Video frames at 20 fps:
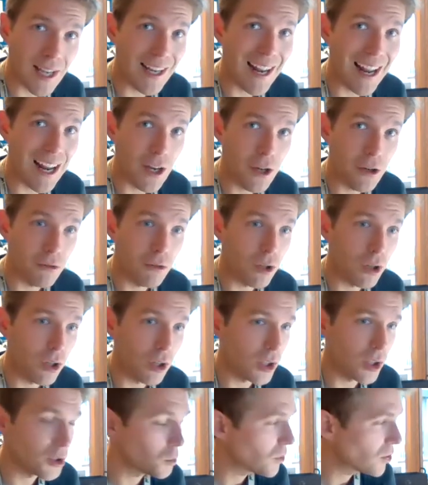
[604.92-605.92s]
and
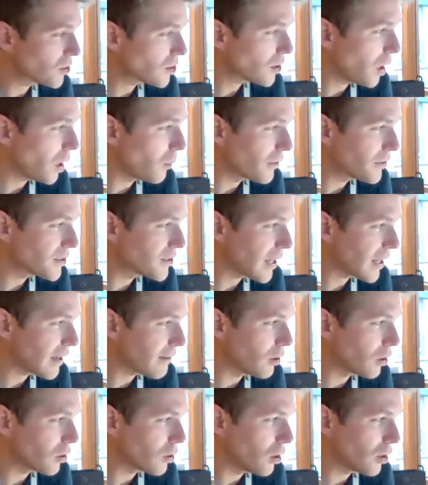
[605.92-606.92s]
Enterococcus. We'll start with
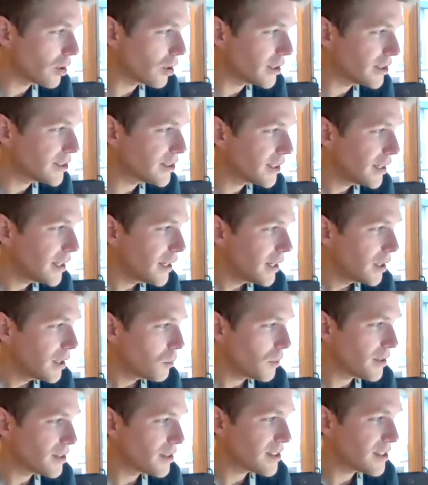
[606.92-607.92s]
Staphylococcus.
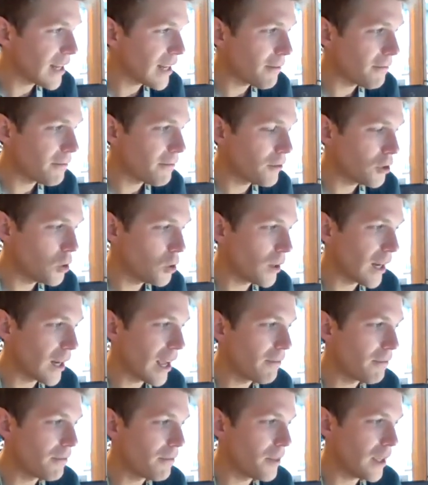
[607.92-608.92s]
With staph, you can
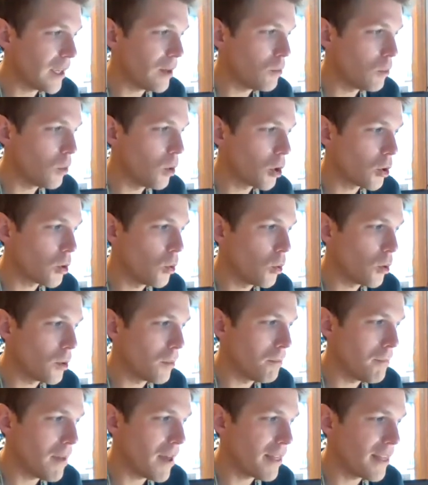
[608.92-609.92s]
have what are called
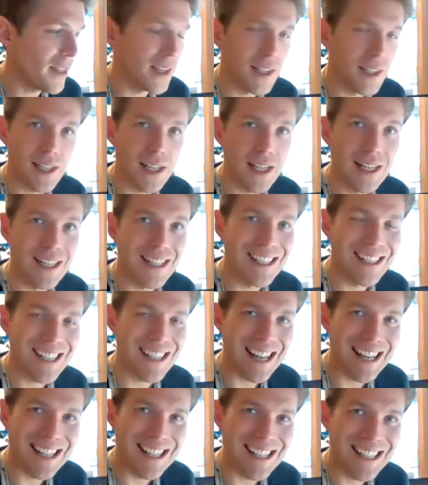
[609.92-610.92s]

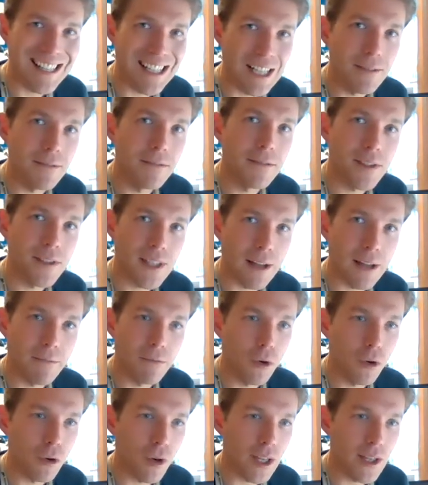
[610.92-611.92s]
methicillin-sensitive Staph
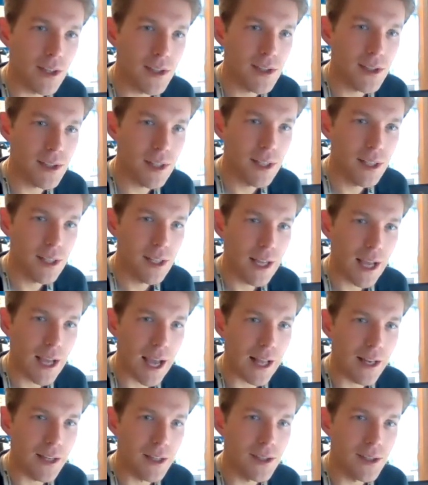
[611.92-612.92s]
aureus
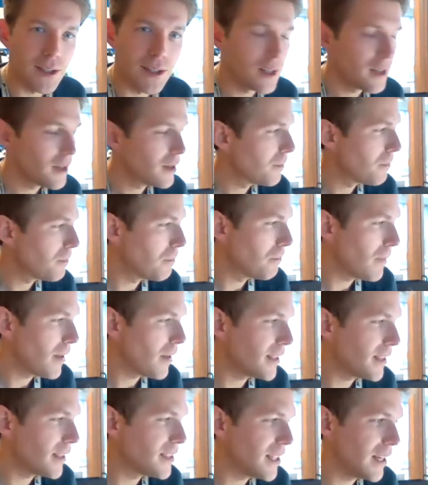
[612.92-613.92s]
and
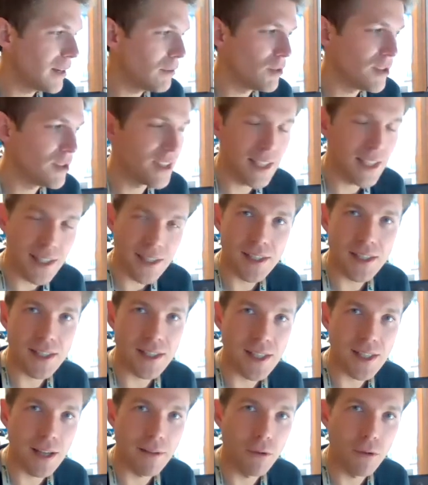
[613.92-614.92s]
methicillin-resistant
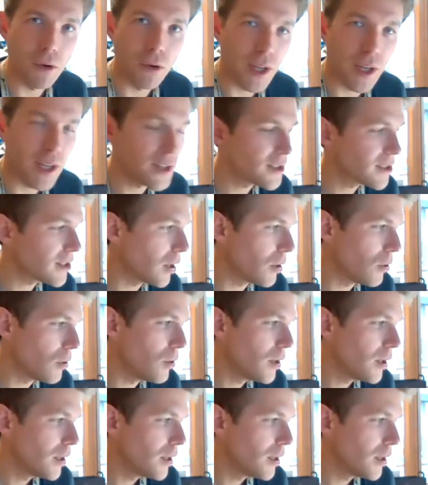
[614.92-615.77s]
Staph aureus. So